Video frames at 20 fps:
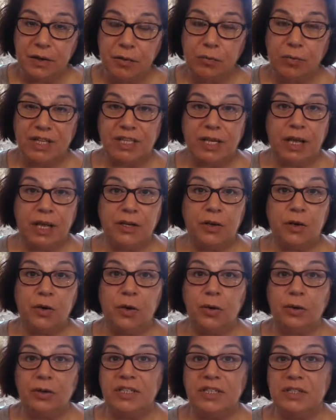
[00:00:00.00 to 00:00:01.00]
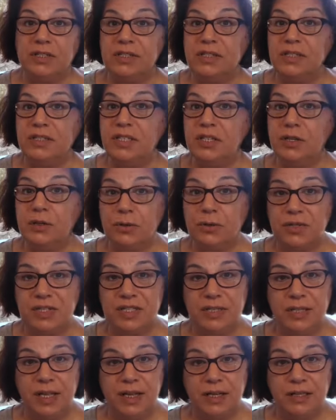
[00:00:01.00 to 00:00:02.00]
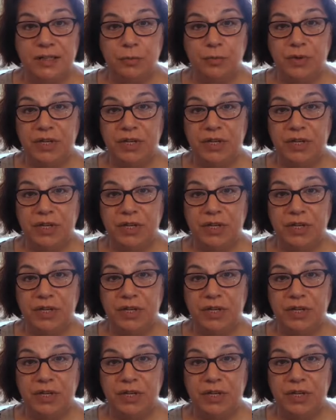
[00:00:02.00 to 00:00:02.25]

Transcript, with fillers: what I call the zero state,